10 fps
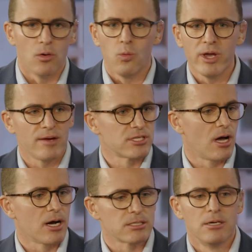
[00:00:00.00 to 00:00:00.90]
We have
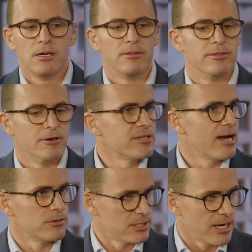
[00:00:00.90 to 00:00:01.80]
stocks, they're
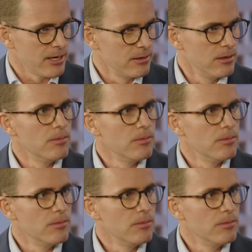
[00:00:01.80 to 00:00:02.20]
down today.